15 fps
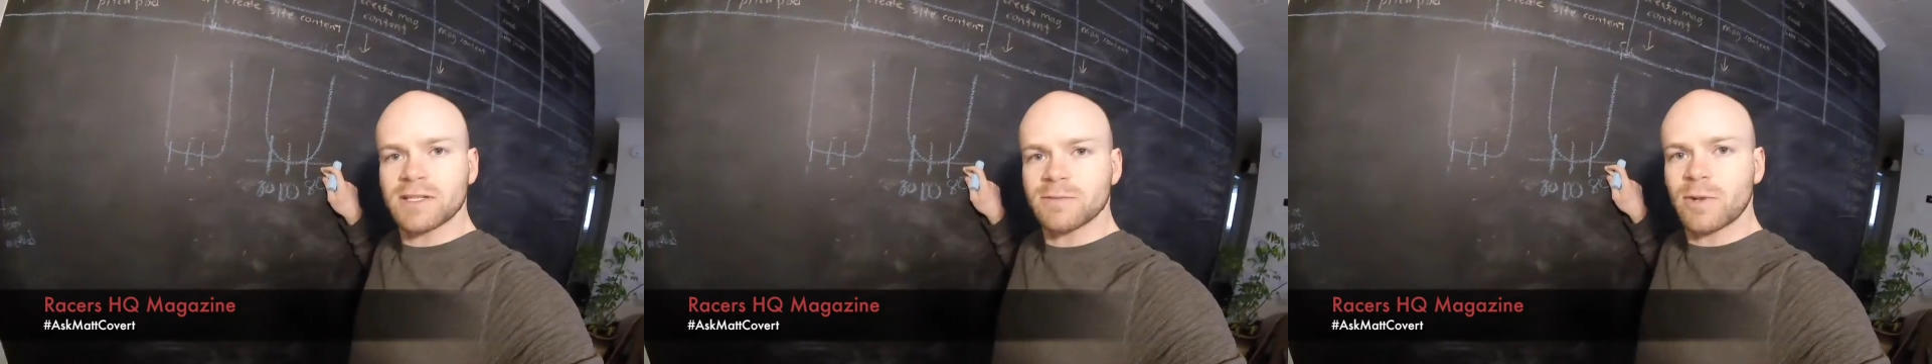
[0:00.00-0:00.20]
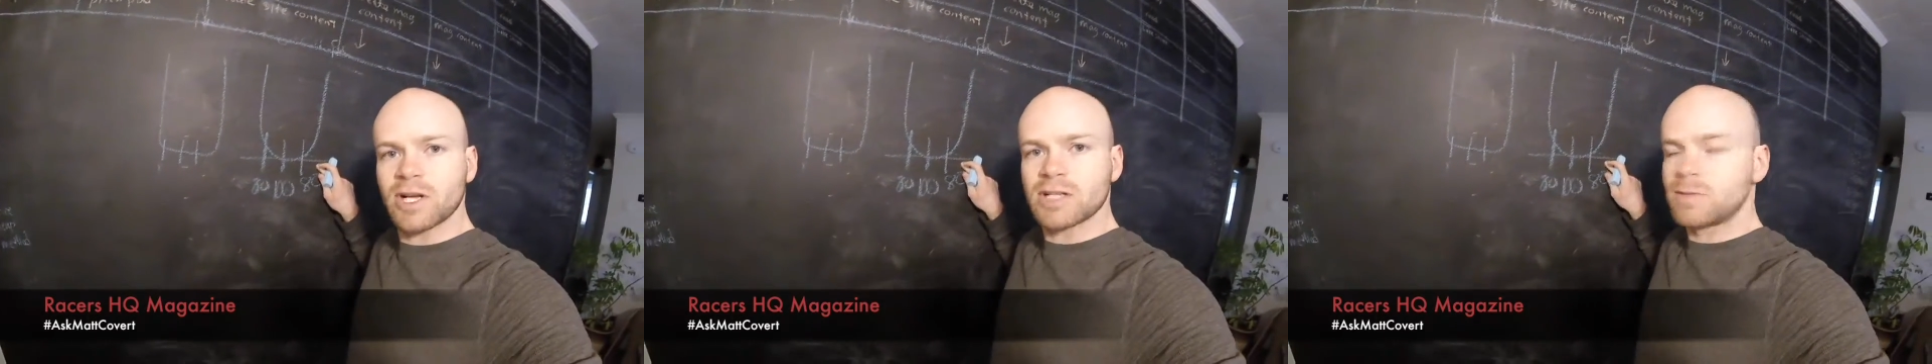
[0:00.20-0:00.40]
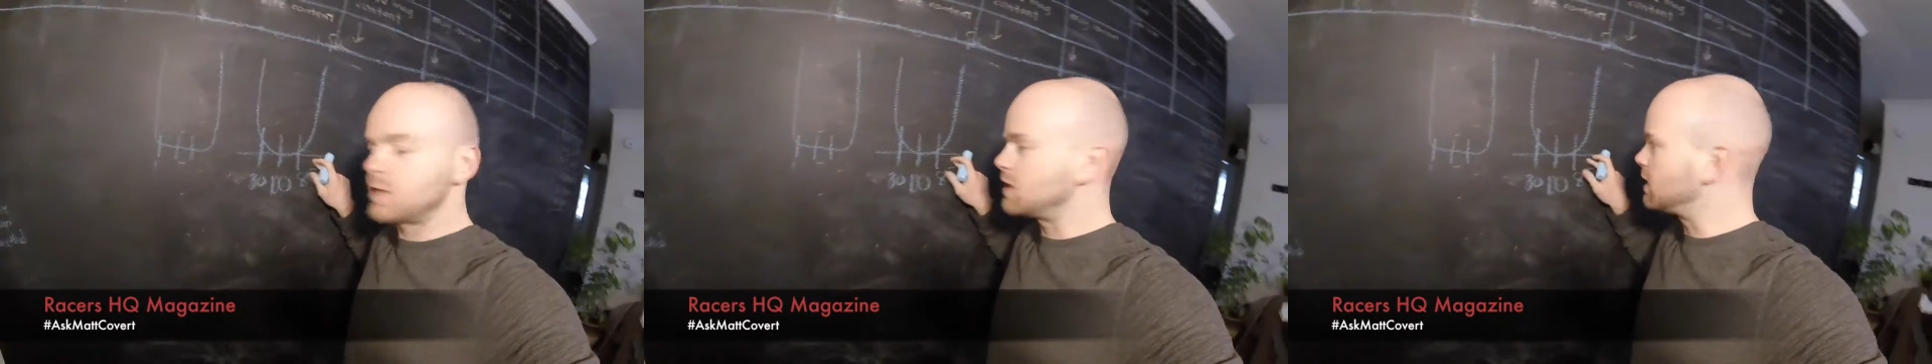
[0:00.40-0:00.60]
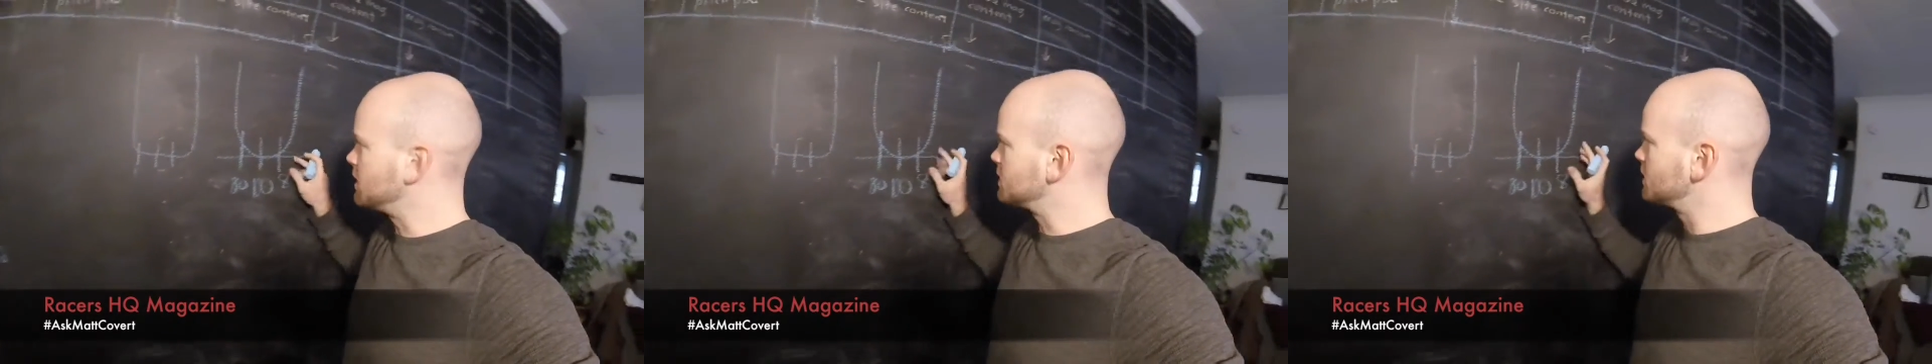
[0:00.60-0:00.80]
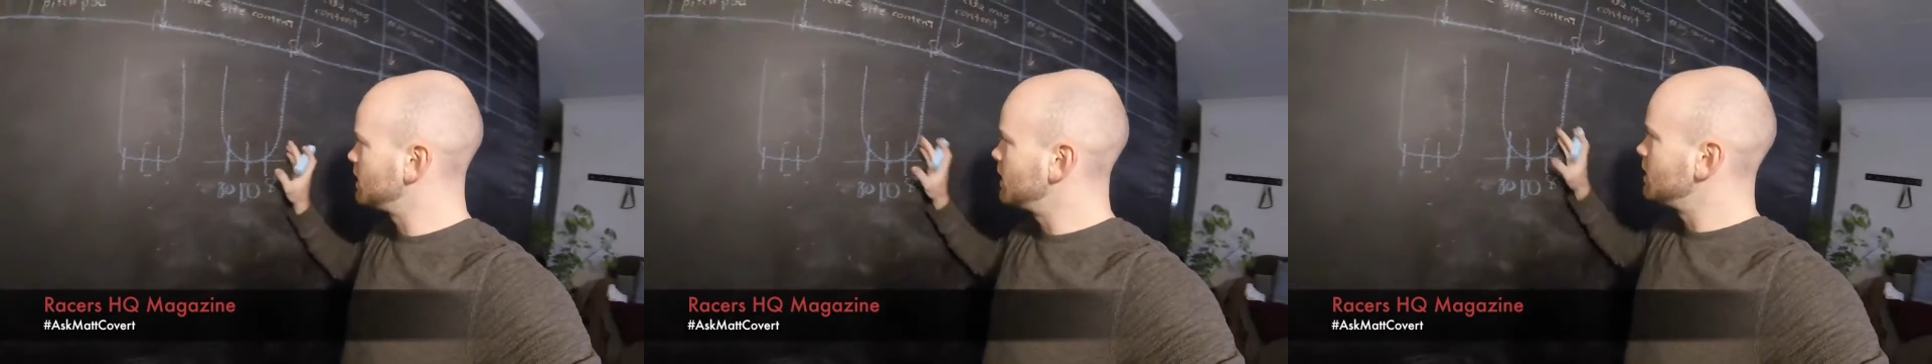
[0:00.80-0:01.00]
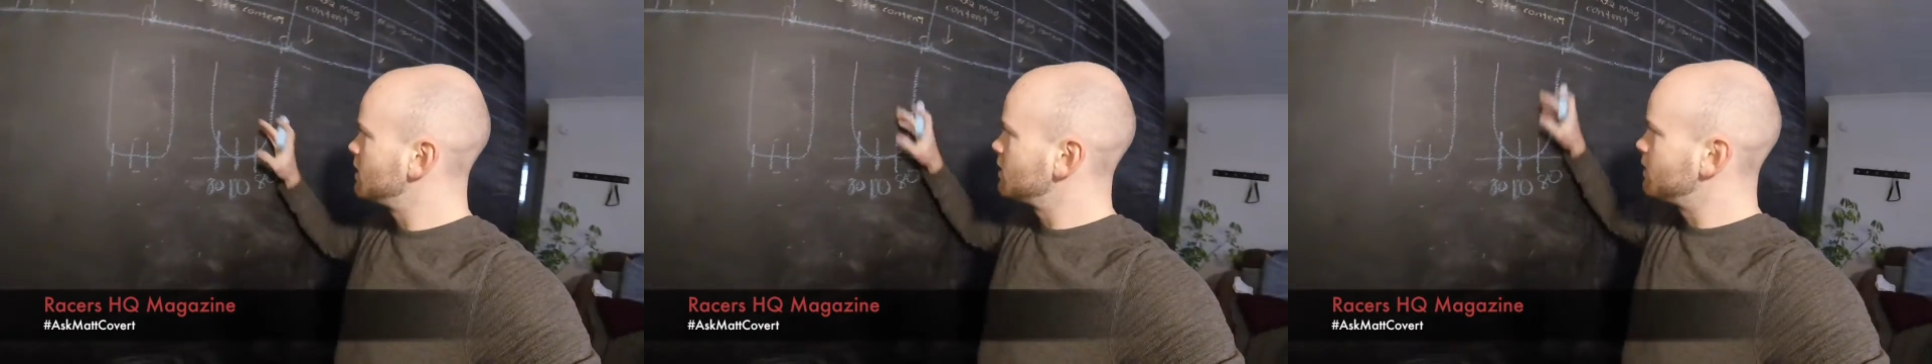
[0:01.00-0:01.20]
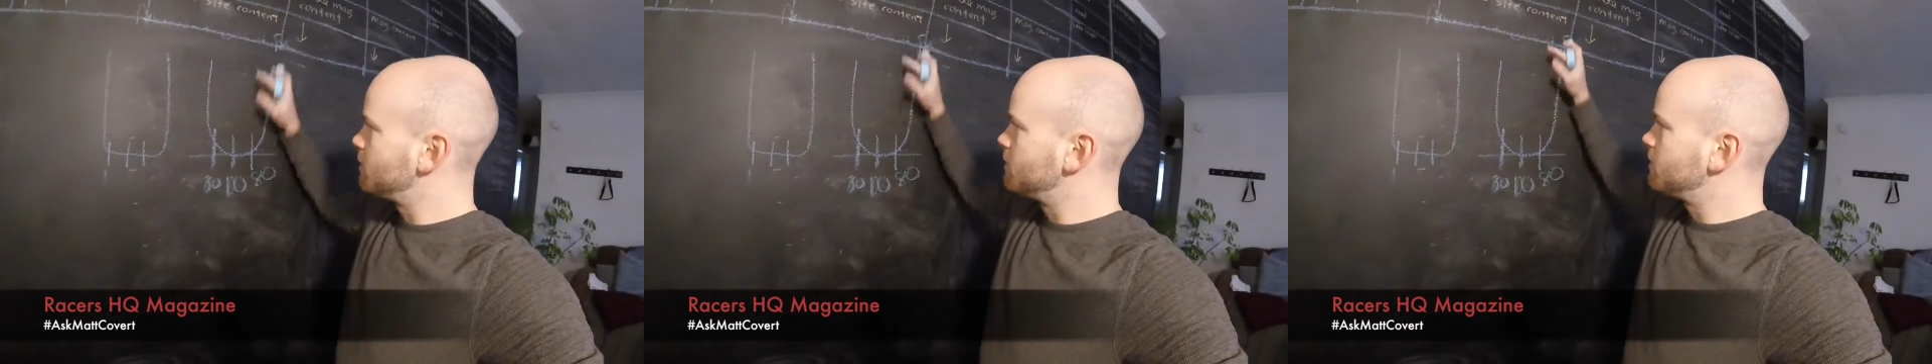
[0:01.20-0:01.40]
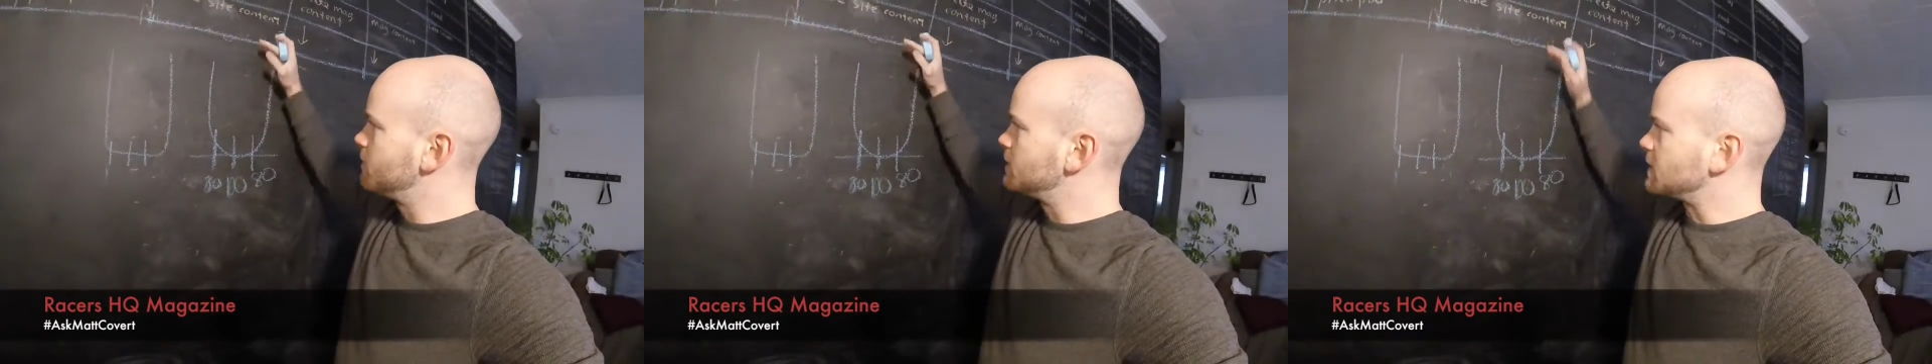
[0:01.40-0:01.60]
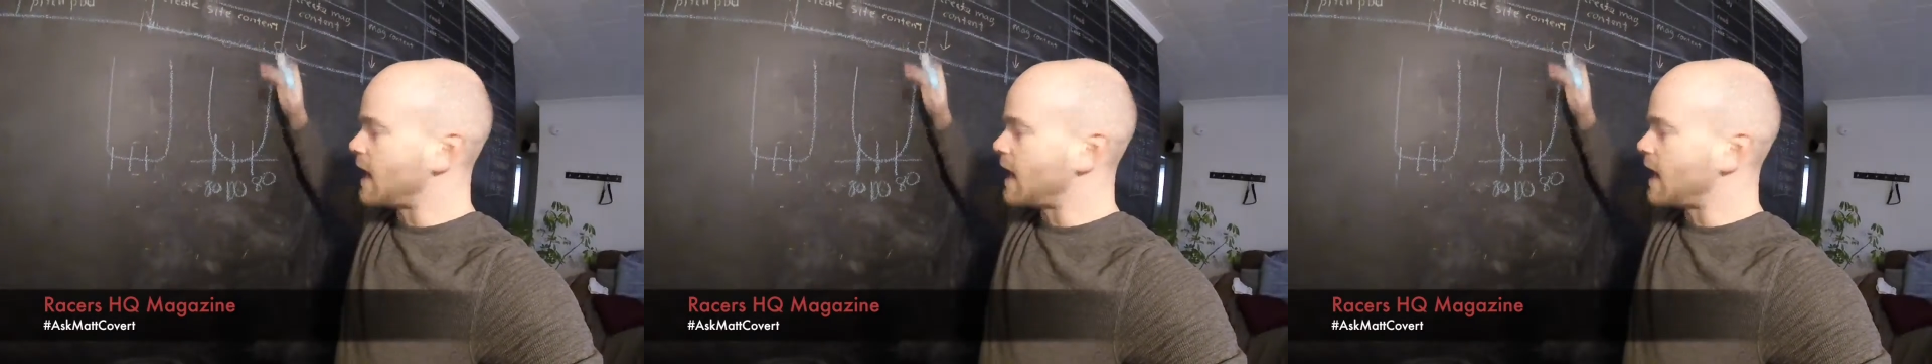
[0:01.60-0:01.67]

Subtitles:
as much because the